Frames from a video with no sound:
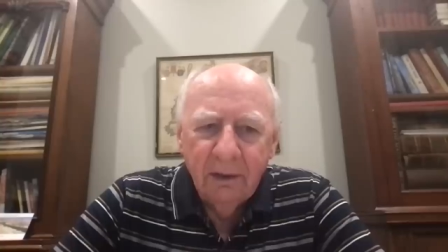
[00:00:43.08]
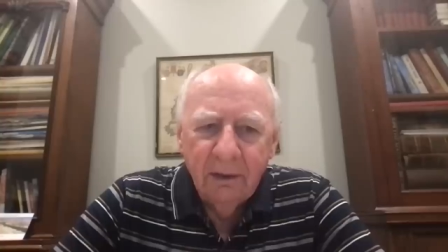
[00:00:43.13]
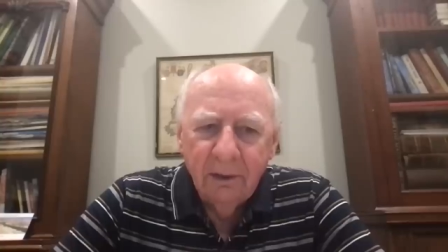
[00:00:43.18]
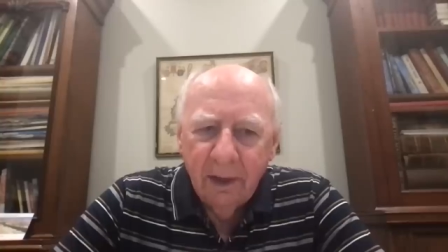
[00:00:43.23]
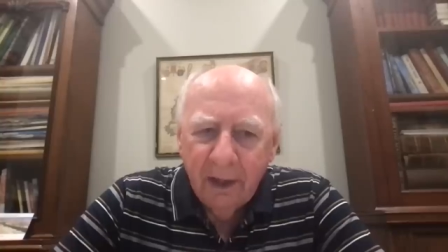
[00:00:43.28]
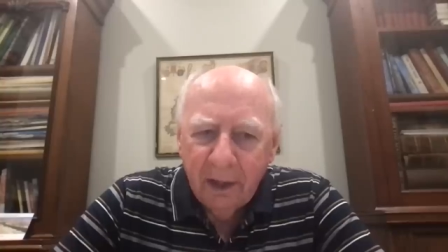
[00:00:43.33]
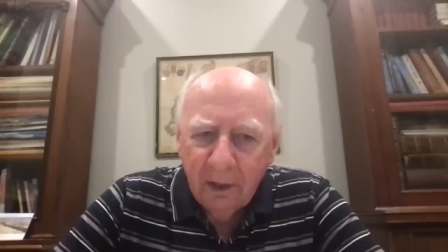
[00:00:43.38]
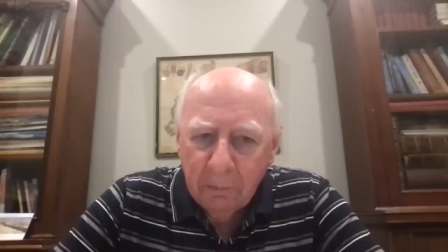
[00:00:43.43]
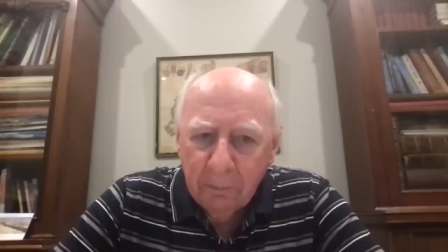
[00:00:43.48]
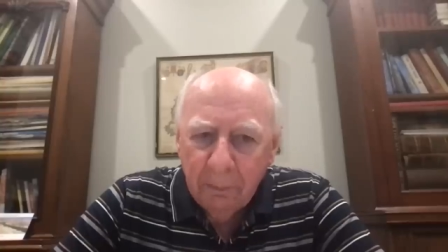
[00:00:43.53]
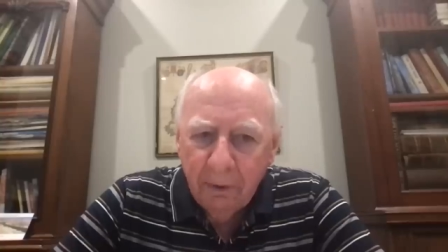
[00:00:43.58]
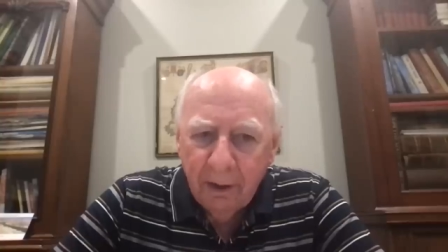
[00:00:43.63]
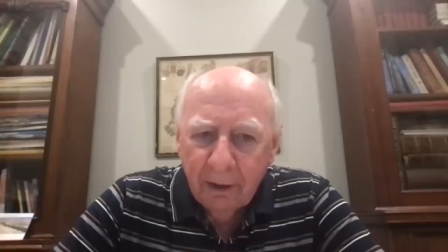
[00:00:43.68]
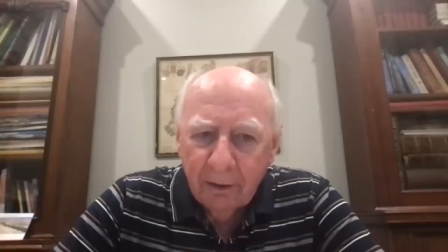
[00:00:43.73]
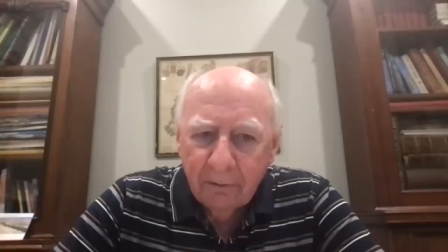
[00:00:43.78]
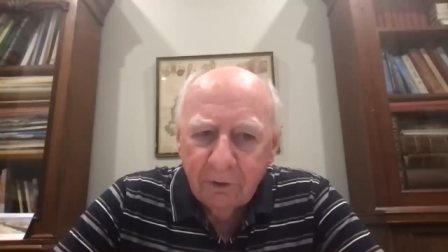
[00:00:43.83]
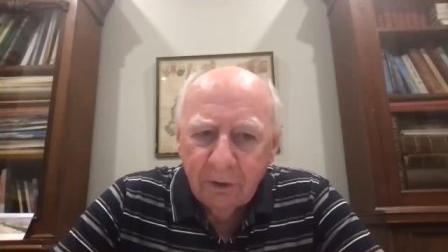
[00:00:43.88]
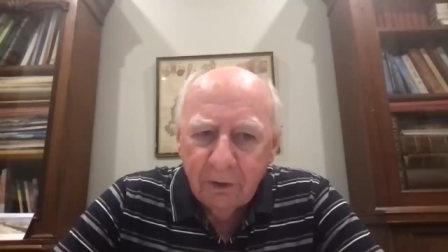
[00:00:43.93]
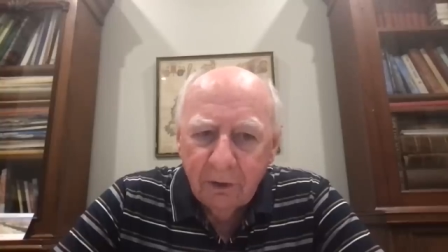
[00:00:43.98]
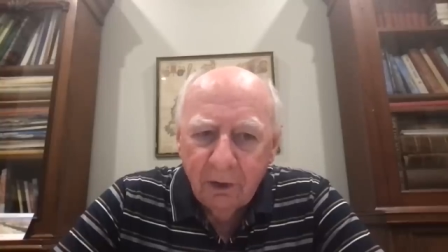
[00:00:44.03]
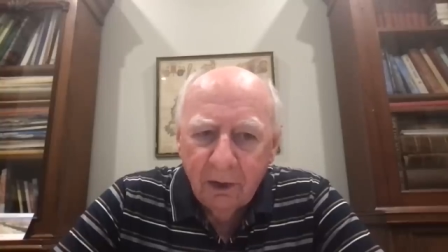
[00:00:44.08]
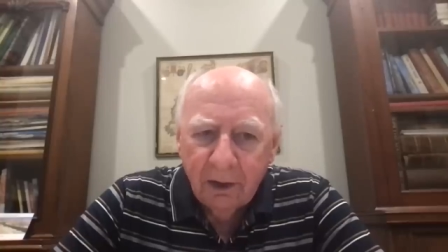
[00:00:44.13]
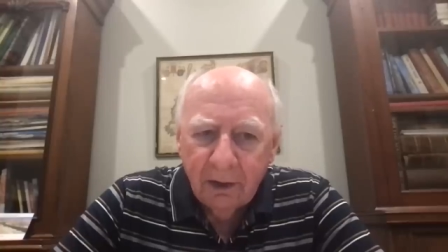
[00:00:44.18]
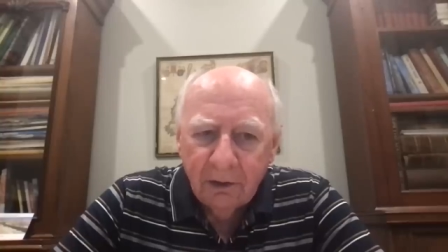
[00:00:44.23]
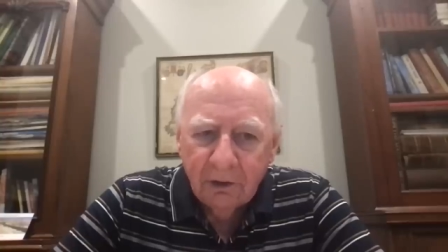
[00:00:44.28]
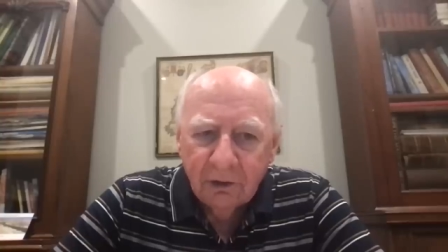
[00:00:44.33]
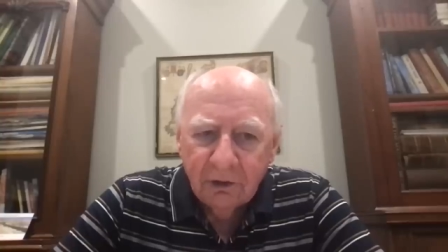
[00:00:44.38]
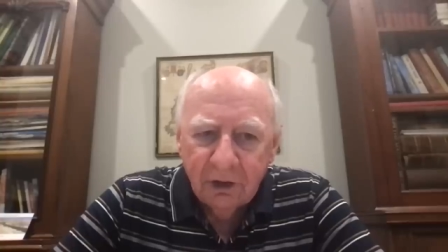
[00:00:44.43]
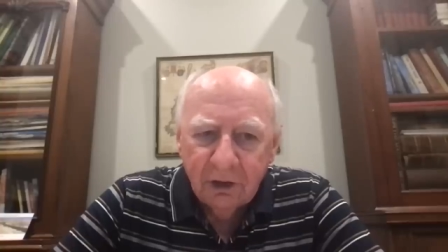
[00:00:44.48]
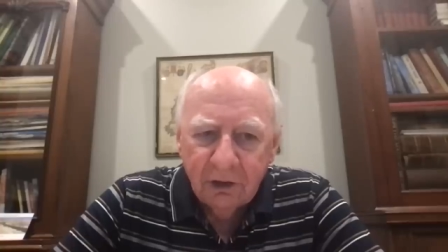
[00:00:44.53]
latter part of the
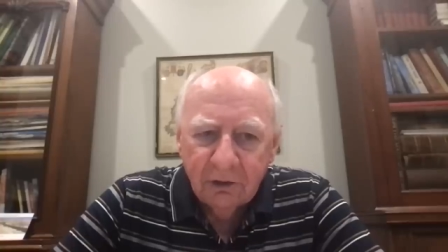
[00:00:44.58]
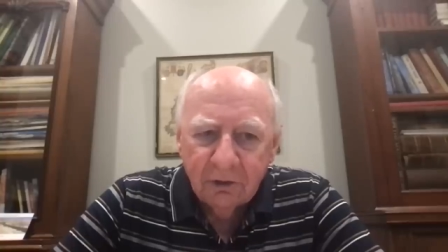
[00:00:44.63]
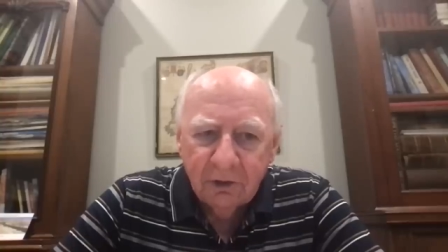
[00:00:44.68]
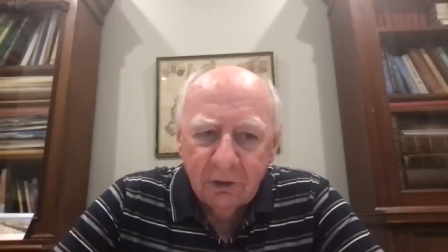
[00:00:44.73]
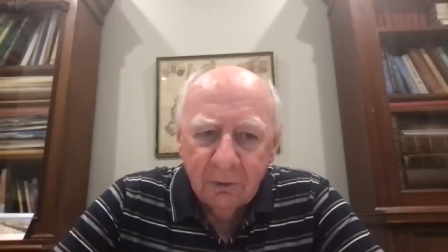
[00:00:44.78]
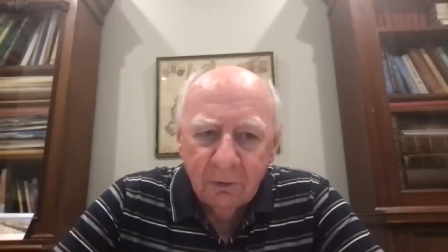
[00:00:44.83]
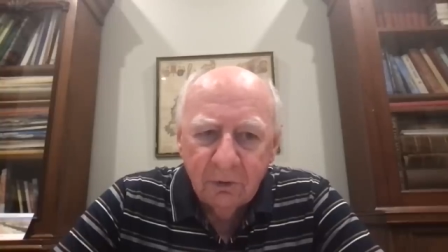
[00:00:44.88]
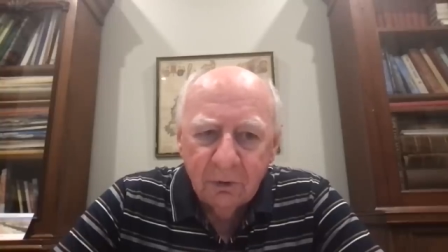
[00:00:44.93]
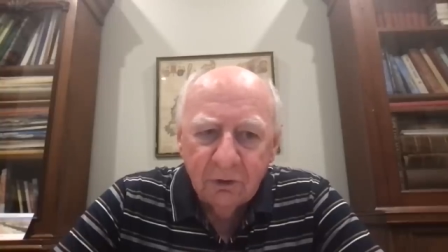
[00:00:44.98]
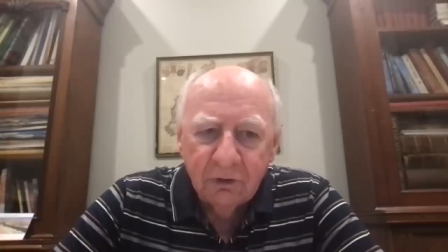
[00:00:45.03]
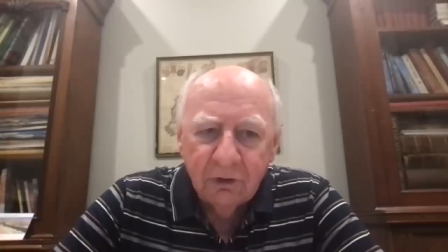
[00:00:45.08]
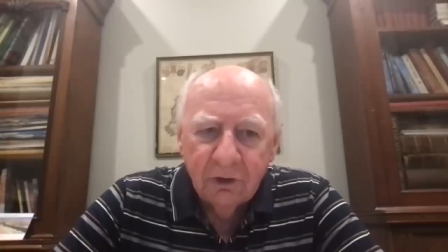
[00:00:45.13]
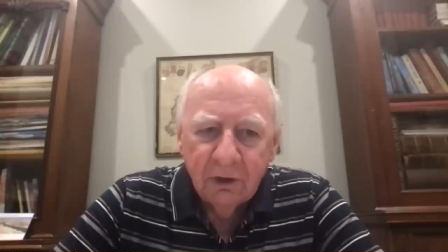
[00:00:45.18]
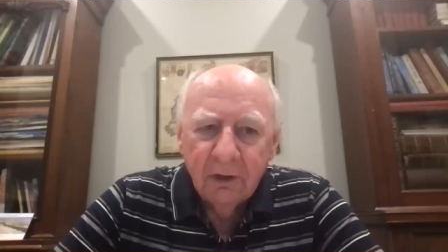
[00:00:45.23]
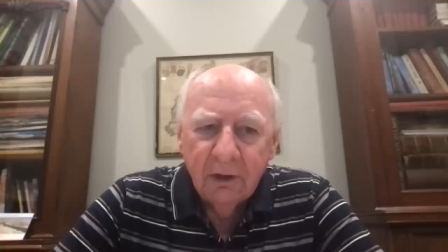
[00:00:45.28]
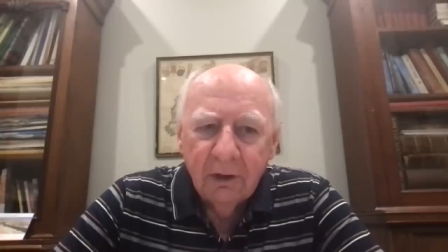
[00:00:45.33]
19th century was